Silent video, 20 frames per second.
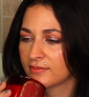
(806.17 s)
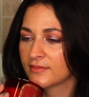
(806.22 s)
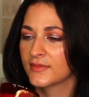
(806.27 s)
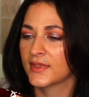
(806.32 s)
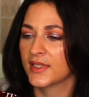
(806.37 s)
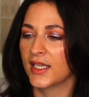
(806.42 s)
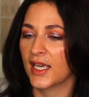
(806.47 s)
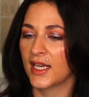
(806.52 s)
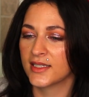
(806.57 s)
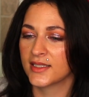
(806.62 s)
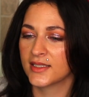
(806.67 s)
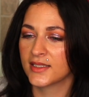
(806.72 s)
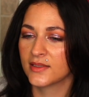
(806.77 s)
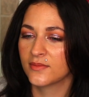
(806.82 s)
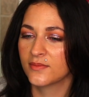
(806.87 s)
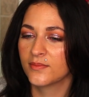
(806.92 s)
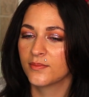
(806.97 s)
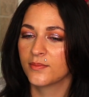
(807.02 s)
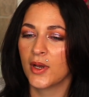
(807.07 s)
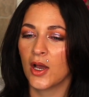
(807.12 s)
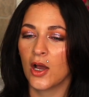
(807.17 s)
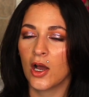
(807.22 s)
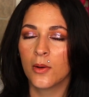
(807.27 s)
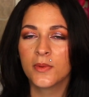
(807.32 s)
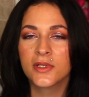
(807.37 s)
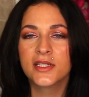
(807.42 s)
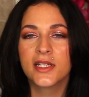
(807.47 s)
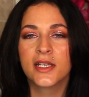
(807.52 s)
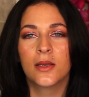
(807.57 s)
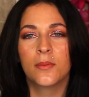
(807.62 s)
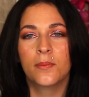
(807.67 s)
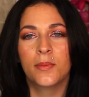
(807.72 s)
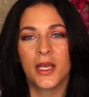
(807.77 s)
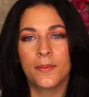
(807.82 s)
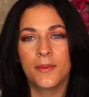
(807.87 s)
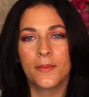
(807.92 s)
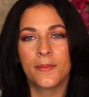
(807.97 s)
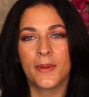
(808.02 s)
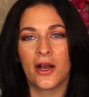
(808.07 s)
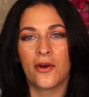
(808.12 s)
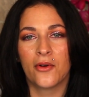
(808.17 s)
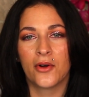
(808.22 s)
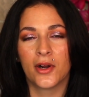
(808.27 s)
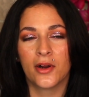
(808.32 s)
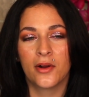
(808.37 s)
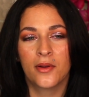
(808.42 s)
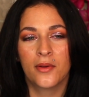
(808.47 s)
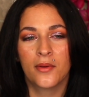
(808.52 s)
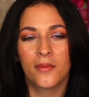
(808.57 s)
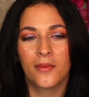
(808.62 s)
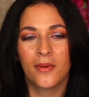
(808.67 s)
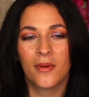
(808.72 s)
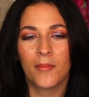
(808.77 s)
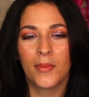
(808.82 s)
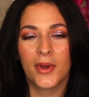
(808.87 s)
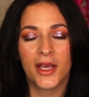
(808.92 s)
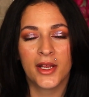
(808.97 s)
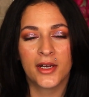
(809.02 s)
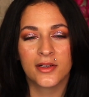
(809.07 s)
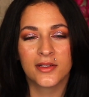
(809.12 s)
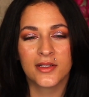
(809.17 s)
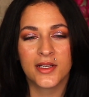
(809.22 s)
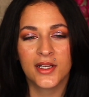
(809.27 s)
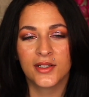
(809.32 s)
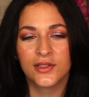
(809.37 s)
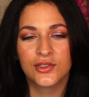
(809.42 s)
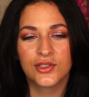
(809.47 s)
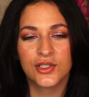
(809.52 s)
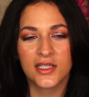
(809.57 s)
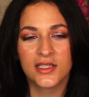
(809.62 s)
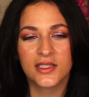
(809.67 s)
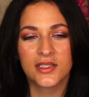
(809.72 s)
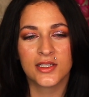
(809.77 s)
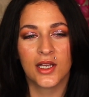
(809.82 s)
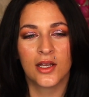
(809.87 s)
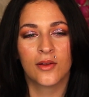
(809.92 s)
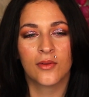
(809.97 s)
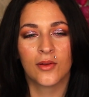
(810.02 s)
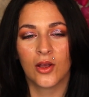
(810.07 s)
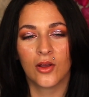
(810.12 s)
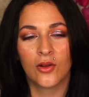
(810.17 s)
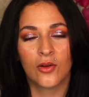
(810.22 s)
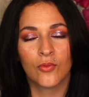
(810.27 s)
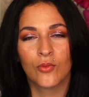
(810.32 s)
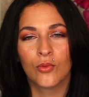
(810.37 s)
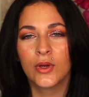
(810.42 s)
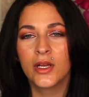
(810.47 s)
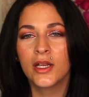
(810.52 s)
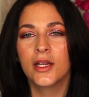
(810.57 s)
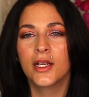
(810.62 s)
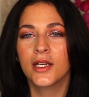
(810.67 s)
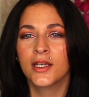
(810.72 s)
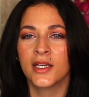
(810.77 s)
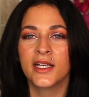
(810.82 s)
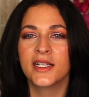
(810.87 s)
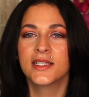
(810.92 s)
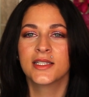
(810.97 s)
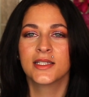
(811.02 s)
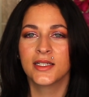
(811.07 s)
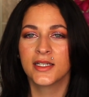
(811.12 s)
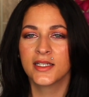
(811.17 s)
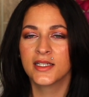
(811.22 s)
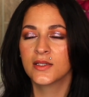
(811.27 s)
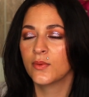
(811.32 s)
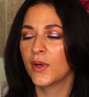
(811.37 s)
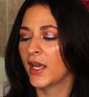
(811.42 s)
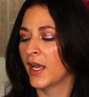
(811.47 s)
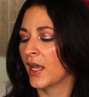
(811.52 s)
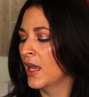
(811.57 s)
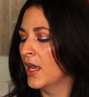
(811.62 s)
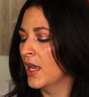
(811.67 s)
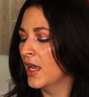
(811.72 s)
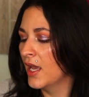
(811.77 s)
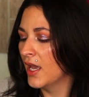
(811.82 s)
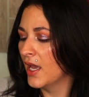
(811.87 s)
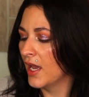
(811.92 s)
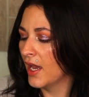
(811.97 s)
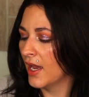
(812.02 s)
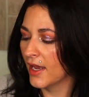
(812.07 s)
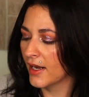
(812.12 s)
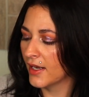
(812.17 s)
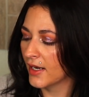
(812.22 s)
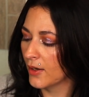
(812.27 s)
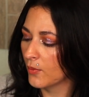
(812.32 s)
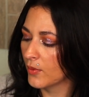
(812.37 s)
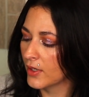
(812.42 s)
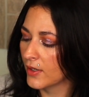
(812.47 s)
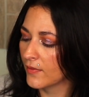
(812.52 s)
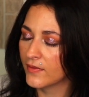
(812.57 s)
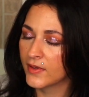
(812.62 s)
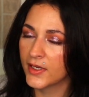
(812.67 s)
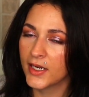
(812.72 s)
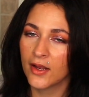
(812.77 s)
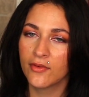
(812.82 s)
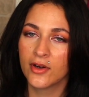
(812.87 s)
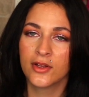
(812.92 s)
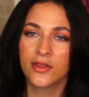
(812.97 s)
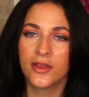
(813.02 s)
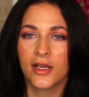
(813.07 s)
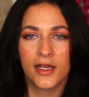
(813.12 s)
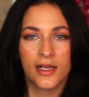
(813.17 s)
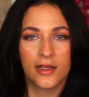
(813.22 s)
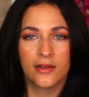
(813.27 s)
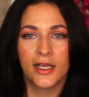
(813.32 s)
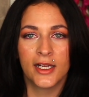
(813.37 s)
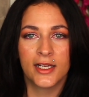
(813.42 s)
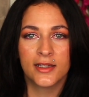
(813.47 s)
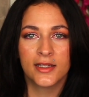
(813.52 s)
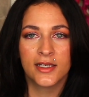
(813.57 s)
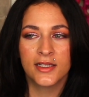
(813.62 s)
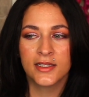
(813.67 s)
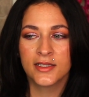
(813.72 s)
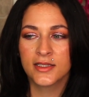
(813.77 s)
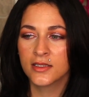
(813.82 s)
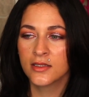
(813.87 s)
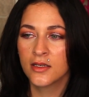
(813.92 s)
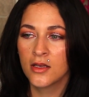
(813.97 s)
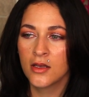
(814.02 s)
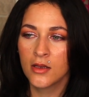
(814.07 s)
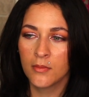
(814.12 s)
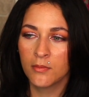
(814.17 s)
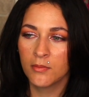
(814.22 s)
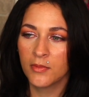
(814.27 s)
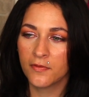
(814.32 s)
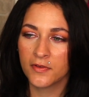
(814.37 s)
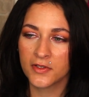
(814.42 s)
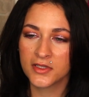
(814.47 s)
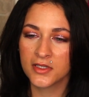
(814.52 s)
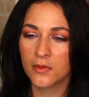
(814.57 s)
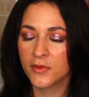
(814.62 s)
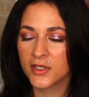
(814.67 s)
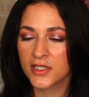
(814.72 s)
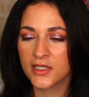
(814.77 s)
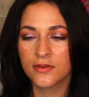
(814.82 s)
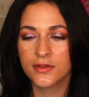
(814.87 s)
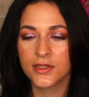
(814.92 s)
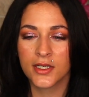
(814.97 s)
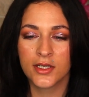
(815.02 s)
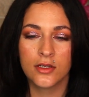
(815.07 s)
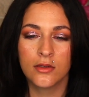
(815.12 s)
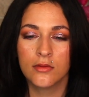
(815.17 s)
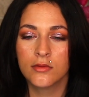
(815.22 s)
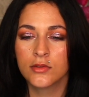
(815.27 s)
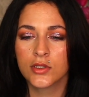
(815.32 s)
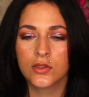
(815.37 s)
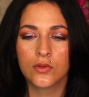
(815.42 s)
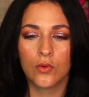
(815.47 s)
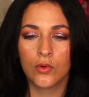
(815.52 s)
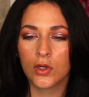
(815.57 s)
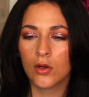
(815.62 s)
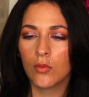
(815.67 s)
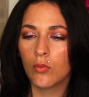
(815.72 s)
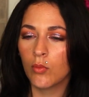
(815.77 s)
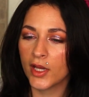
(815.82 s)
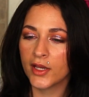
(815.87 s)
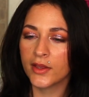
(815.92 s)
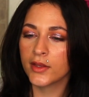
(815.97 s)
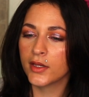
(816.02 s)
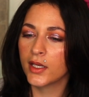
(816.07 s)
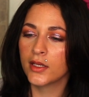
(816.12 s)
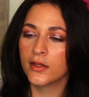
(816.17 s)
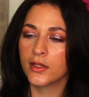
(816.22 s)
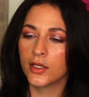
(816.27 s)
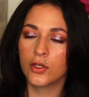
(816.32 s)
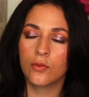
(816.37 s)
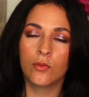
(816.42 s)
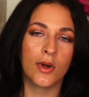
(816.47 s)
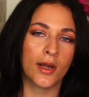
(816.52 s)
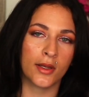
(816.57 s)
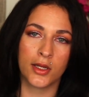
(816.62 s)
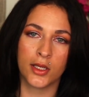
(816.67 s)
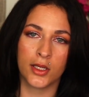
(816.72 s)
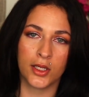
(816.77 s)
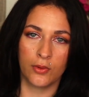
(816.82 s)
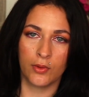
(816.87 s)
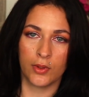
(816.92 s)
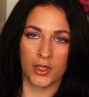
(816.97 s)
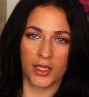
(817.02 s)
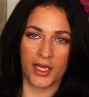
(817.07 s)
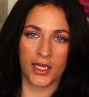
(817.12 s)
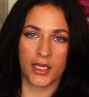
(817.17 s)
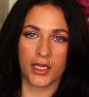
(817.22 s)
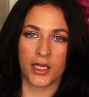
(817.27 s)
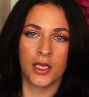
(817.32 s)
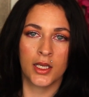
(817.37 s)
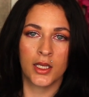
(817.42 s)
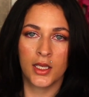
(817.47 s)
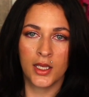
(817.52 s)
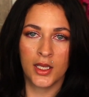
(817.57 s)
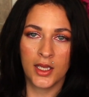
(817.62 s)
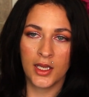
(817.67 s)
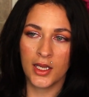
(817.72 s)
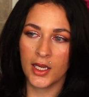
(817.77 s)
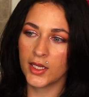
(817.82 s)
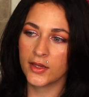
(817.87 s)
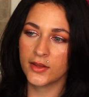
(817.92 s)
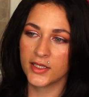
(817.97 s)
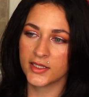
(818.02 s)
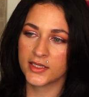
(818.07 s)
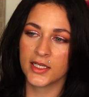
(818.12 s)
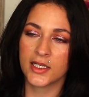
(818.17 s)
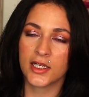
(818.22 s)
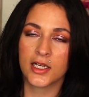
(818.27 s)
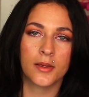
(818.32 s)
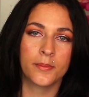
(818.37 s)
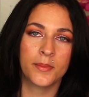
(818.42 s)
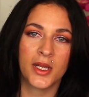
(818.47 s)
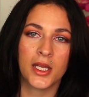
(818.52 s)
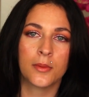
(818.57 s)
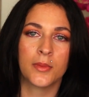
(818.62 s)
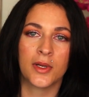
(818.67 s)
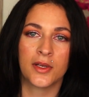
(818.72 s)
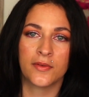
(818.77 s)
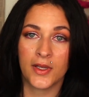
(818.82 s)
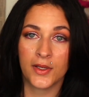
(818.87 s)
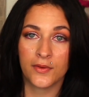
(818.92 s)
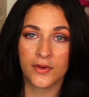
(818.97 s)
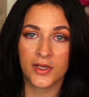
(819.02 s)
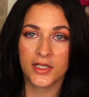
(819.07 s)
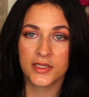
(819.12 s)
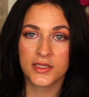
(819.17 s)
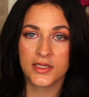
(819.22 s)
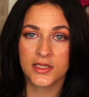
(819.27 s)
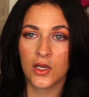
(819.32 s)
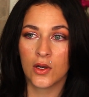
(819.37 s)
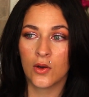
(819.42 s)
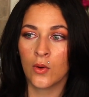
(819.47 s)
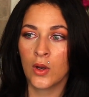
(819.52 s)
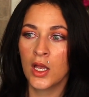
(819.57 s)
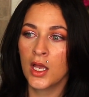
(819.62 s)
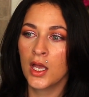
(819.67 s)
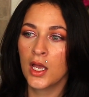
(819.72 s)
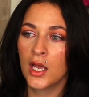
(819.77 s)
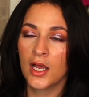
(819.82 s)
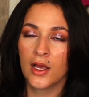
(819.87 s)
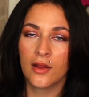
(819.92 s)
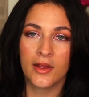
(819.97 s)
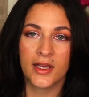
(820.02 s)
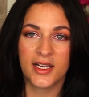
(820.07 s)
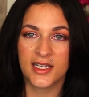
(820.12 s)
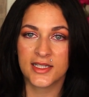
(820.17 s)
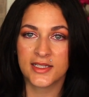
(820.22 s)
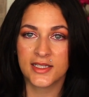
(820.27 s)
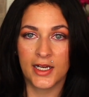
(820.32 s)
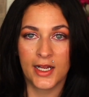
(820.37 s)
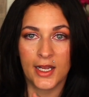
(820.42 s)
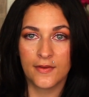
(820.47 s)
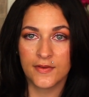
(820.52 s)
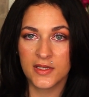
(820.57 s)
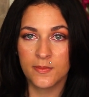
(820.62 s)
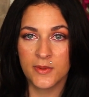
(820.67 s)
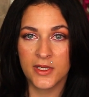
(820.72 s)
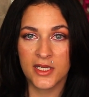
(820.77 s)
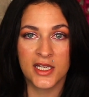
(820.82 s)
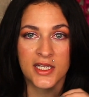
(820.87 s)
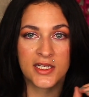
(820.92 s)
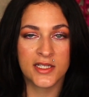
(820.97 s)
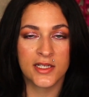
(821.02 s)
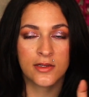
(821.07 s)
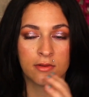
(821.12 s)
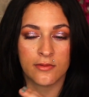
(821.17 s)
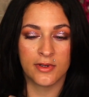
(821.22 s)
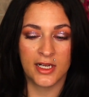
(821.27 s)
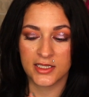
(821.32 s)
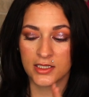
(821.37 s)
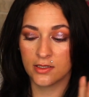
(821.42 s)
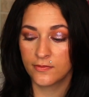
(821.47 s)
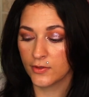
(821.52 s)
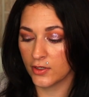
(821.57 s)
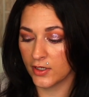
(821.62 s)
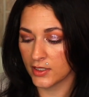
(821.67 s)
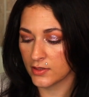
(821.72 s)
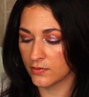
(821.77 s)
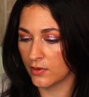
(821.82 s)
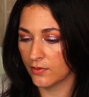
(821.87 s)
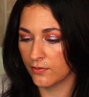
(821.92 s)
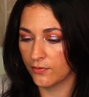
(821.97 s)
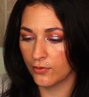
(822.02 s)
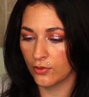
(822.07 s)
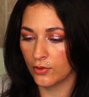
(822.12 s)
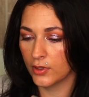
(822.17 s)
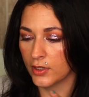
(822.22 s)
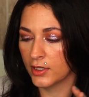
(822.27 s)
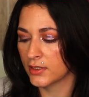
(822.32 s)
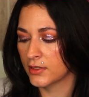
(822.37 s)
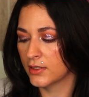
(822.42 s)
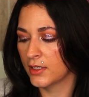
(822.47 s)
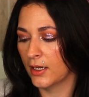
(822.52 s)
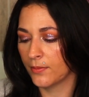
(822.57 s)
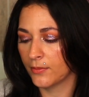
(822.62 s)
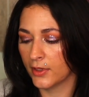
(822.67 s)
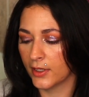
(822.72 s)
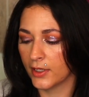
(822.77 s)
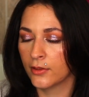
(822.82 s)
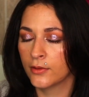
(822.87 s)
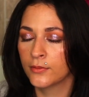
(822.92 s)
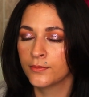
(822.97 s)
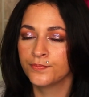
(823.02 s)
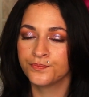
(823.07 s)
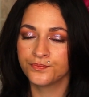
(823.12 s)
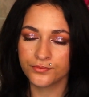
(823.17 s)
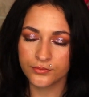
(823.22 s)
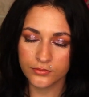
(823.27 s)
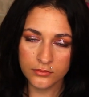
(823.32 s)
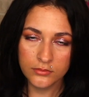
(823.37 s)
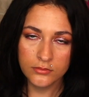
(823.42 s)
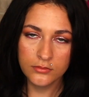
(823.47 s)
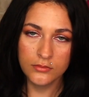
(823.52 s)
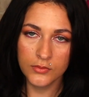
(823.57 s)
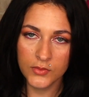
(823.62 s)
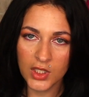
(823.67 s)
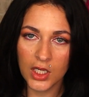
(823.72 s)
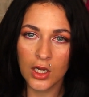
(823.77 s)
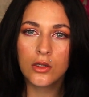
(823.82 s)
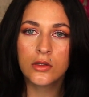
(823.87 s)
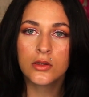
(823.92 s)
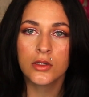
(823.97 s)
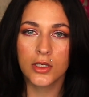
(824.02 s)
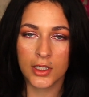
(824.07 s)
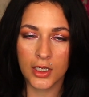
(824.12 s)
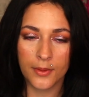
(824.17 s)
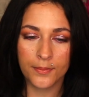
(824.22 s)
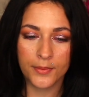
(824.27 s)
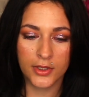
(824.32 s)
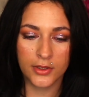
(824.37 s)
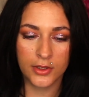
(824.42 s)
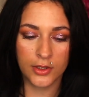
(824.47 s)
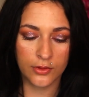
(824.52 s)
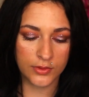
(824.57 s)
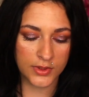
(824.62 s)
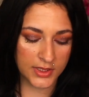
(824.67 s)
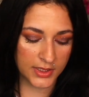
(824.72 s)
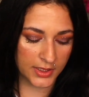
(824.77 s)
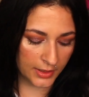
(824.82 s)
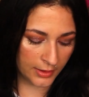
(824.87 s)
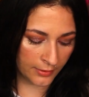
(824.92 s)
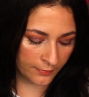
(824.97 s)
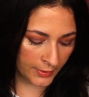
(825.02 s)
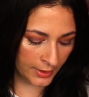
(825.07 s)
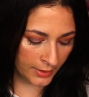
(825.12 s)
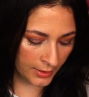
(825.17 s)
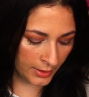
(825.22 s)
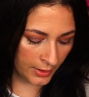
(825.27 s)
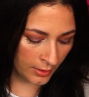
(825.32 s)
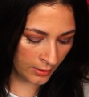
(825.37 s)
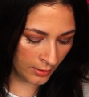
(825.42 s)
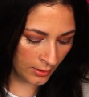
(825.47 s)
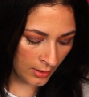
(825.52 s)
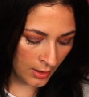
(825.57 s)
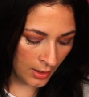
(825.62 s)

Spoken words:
yes. But almost like a baby powder, but in just a really nice way. And I would have never thought I liked this, but for some reason I was like, you know, just order one thing that you wouldn't think you would like. And this ended up being my favorite. So, like I said, I have Speakeasy and the rest if you guys want a full in-depth, like, I'll look up the notes and everything.